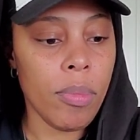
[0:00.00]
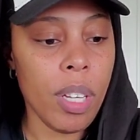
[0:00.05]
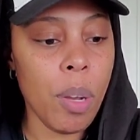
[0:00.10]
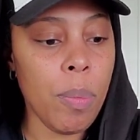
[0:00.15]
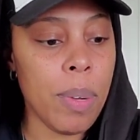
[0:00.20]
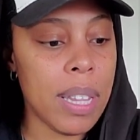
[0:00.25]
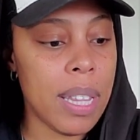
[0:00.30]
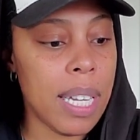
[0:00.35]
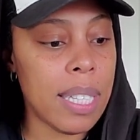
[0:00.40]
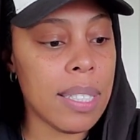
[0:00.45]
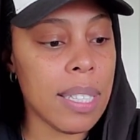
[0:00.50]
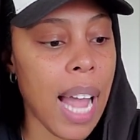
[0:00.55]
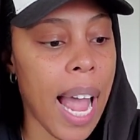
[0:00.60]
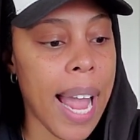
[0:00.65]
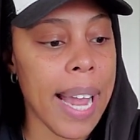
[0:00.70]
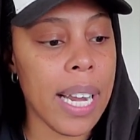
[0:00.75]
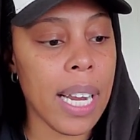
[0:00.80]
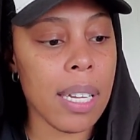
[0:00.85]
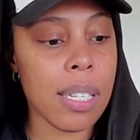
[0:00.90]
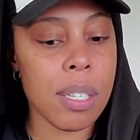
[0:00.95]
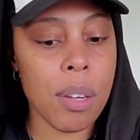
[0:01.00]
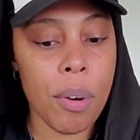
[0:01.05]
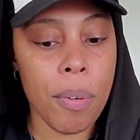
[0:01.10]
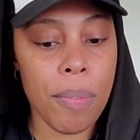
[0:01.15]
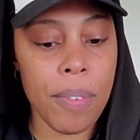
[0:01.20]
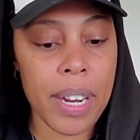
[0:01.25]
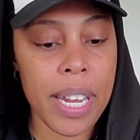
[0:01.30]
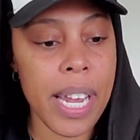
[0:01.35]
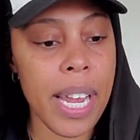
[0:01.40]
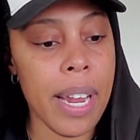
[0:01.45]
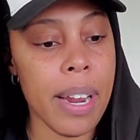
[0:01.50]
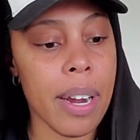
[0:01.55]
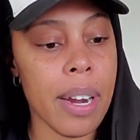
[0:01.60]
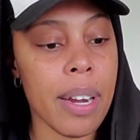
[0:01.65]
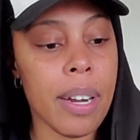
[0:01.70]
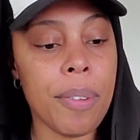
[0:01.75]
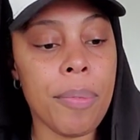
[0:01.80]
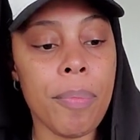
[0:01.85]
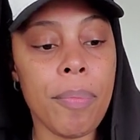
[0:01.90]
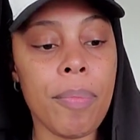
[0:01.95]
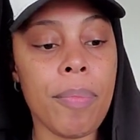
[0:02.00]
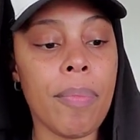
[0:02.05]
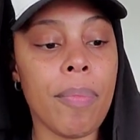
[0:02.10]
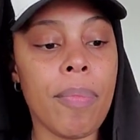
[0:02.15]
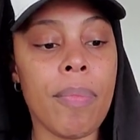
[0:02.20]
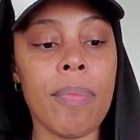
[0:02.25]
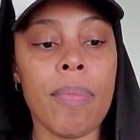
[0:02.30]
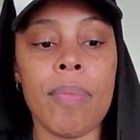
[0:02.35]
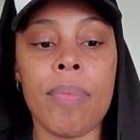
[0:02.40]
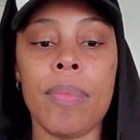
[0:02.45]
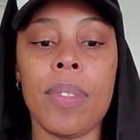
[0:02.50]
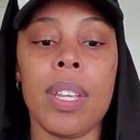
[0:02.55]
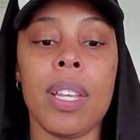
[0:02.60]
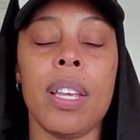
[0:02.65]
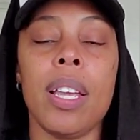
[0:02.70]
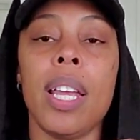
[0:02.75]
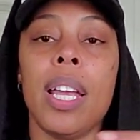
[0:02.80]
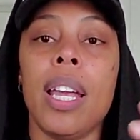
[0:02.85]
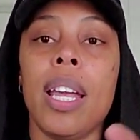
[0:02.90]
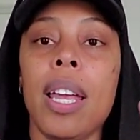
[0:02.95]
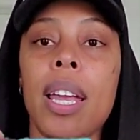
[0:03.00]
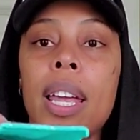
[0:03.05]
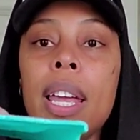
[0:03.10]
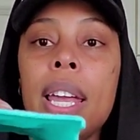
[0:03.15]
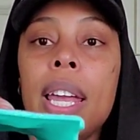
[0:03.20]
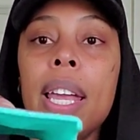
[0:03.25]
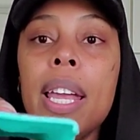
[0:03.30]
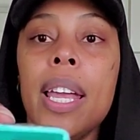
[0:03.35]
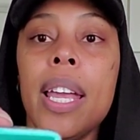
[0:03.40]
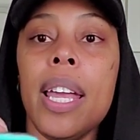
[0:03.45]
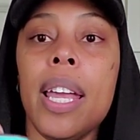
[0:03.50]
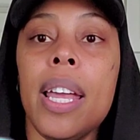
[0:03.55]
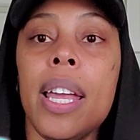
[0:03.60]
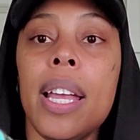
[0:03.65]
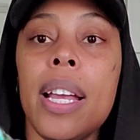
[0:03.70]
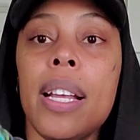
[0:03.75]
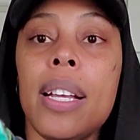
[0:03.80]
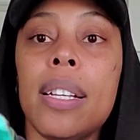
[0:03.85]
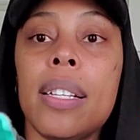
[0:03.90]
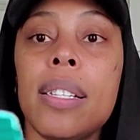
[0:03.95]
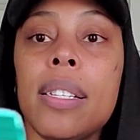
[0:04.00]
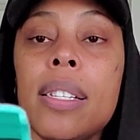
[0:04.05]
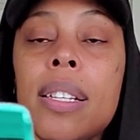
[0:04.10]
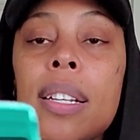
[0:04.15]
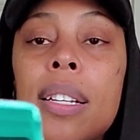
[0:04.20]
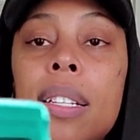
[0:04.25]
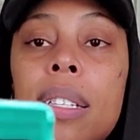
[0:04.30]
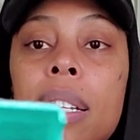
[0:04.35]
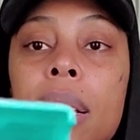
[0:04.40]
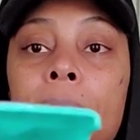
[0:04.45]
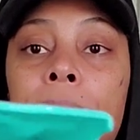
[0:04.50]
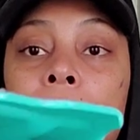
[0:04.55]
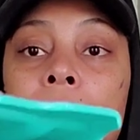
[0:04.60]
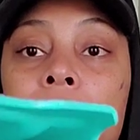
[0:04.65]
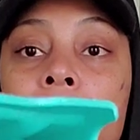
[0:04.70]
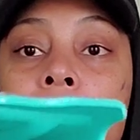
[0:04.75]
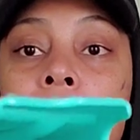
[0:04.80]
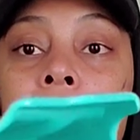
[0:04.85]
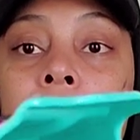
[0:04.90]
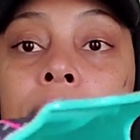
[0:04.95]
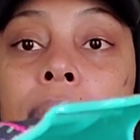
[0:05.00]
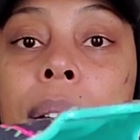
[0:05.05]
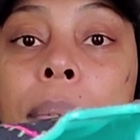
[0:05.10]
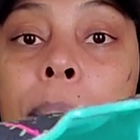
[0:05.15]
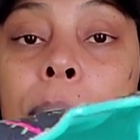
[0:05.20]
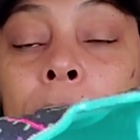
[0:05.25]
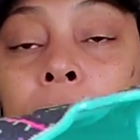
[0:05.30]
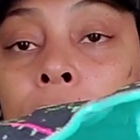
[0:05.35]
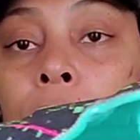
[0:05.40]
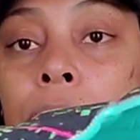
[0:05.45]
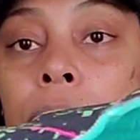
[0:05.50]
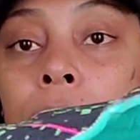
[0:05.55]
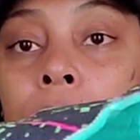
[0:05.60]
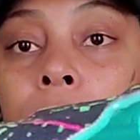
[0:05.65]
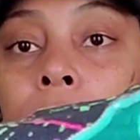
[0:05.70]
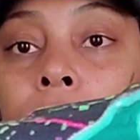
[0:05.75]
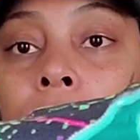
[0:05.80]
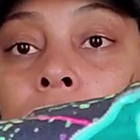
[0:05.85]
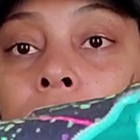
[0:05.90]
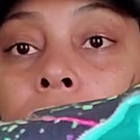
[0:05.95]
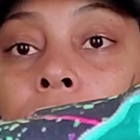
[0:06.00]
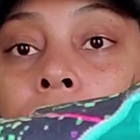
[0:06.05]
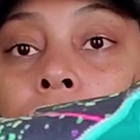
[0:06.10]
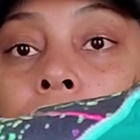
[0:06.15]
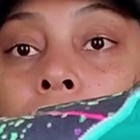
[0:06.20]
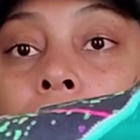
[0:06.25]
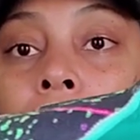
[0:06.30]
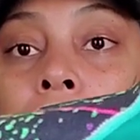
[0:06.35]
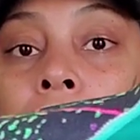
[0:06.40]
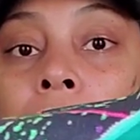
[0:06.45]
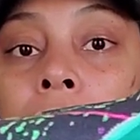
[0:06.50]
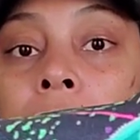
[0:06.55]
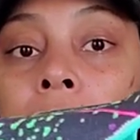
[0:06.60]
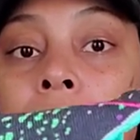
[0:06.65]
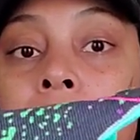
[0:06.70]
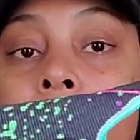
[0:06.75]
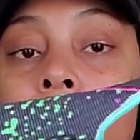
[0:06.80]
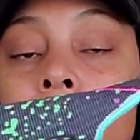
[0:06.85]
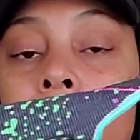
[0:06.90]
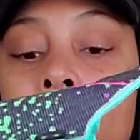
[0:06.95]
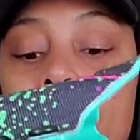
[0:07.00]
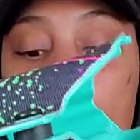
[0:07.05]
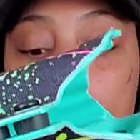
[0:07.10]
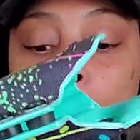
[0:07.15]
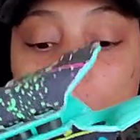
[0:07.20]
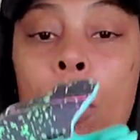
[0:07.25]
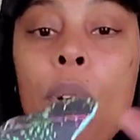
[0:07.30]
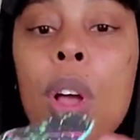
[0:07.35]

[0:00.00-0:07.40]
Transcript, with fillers: With this kydex over here, it is Tiffany blue. Okay, this is Tiffany Blue.